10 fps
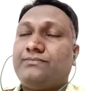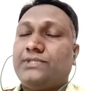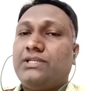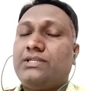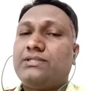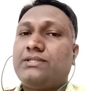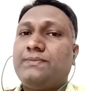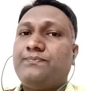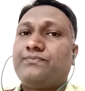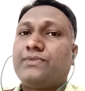It is
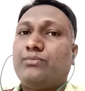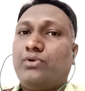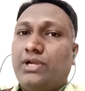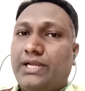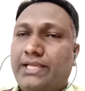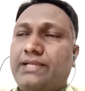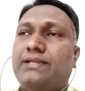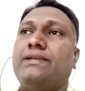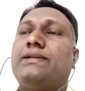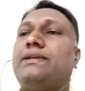the boiled egg,
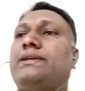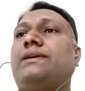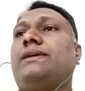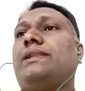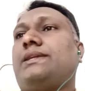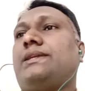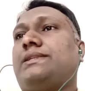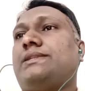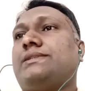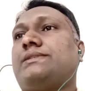like it
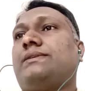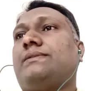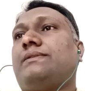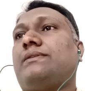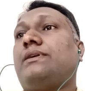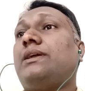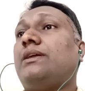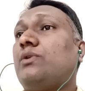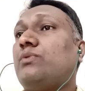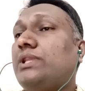is
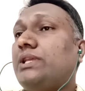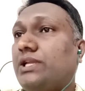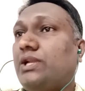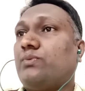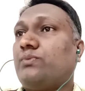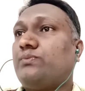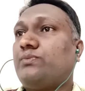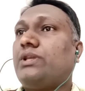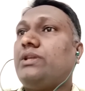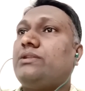along with the yellow.
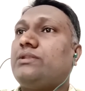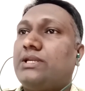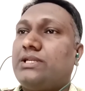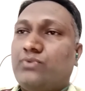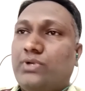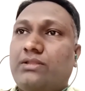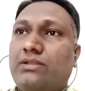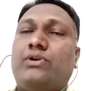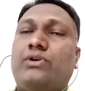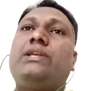Okay, that is one in the
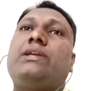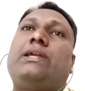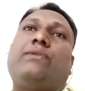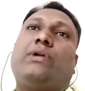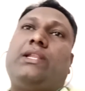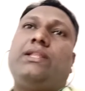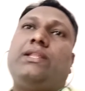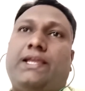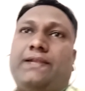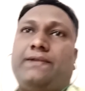morning and one in the
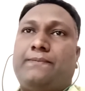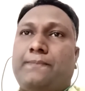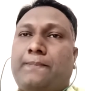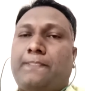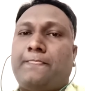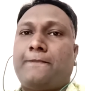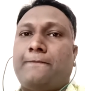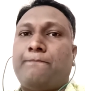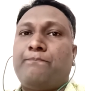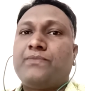night. Okay.
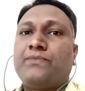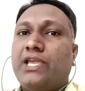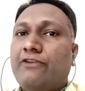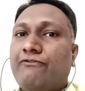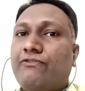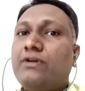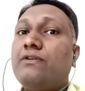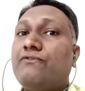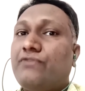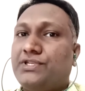F for
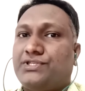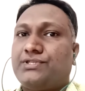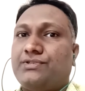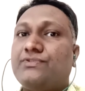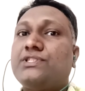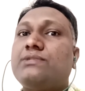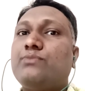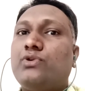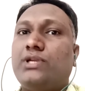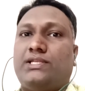fish, which is
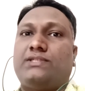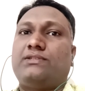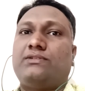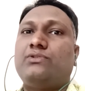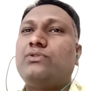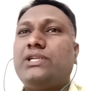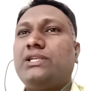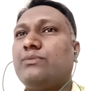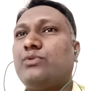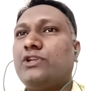boneless. Don't
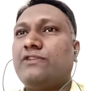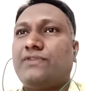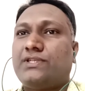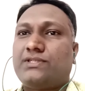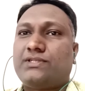eat the bony fish.